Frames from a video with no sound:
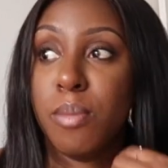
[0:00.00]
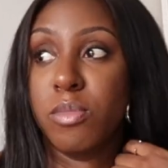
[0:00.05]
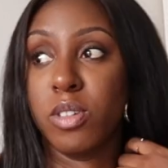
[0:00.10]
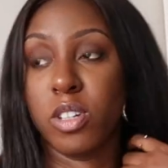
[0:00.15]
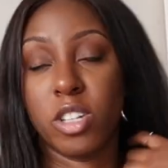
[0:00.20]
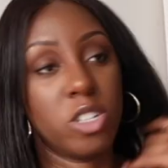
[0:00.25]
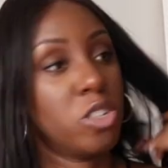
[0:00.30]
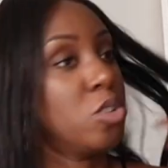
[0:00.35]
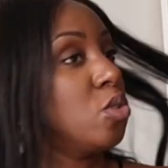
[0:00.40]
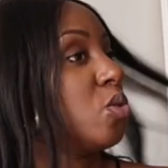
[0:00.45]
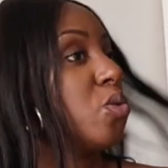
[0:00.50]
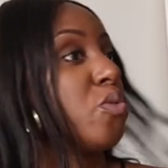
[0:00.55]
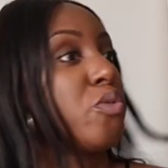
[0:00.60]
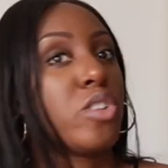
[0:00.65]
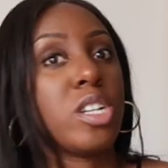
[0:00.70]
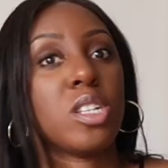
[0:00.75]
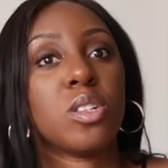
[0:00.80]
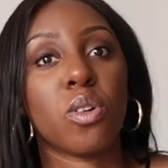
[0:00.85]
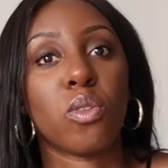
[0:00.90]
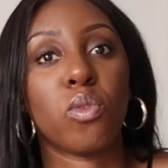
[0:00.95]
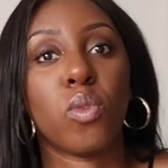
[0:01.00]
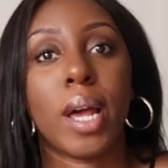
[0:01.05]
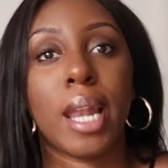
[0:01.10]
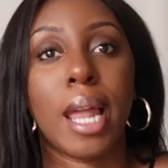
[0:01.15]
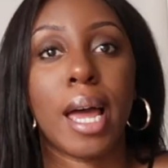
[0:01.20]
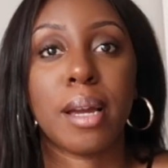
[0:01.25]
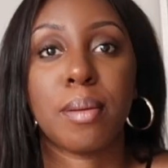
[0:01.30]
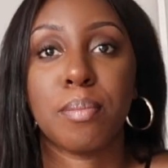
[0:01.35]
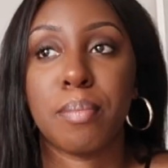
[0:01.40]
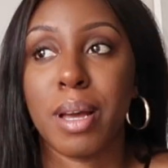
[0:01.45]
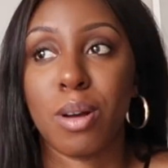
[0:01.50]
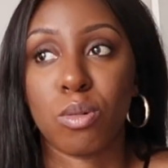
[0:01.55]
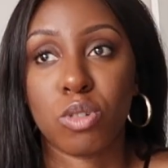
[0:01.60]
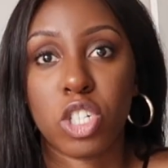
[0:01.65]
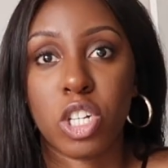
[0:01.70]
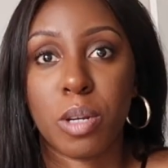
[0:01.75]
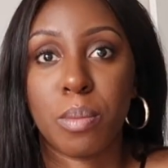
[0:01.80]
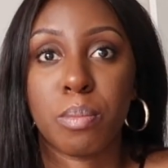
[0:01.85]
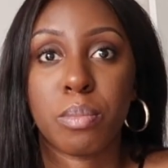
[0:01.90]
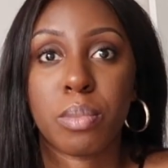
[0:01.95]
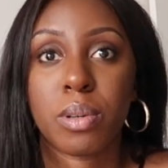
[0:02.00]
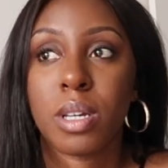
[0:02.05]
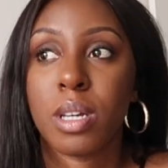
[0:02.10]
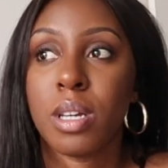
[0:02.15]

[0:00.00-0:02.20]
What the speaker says: You can use free software like MailChimp.